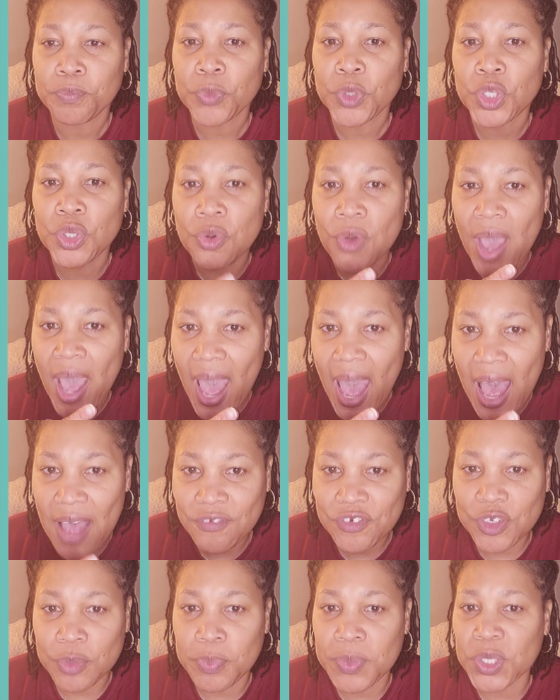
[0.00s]
You
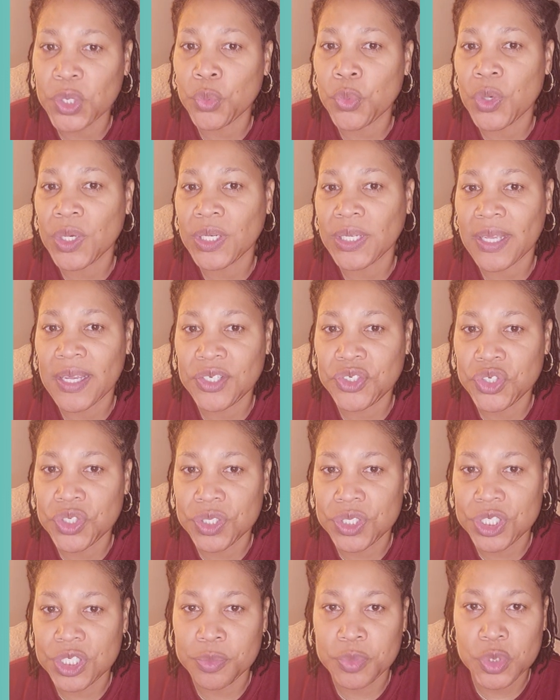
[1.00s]
have to build
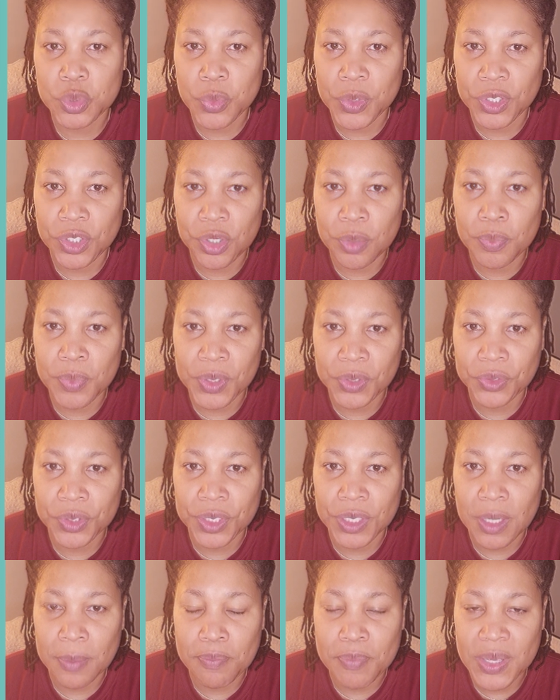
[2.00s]
relationships when you're
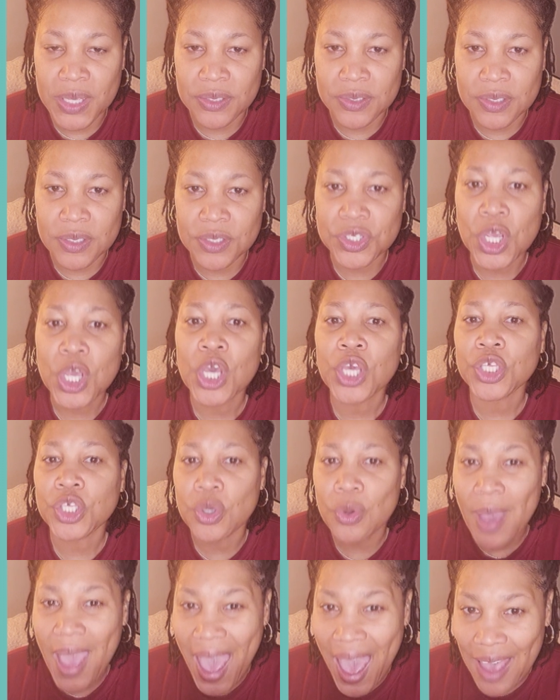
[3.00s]
building a business.
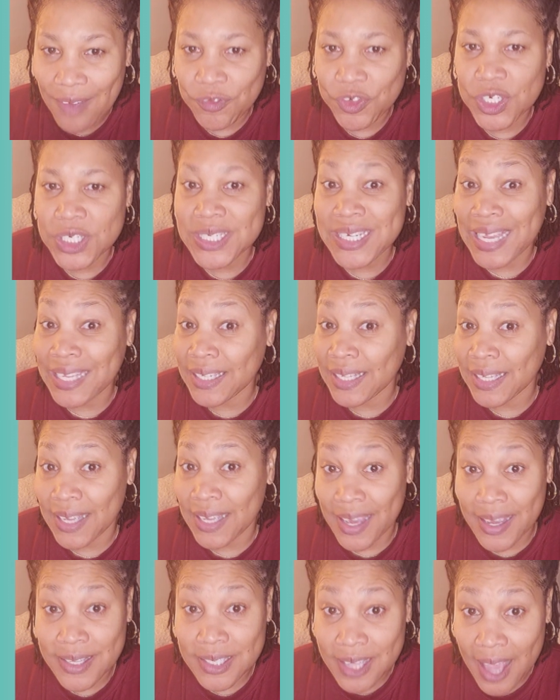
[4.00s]
You have to
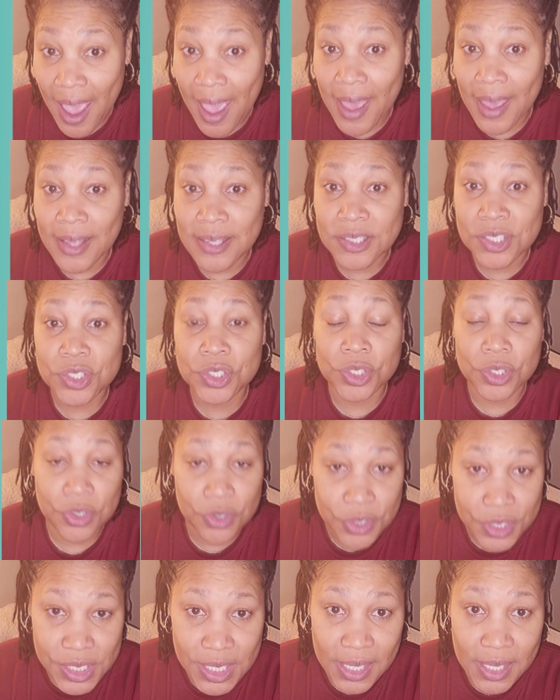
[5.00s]
delegate tasks to your
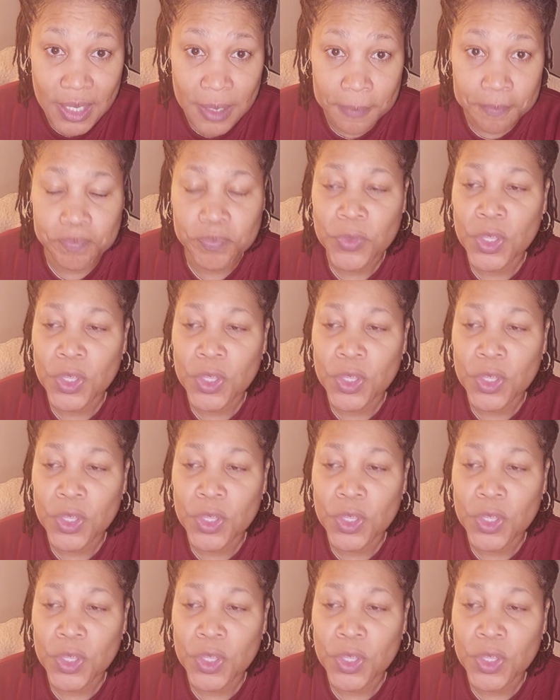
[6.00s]
team.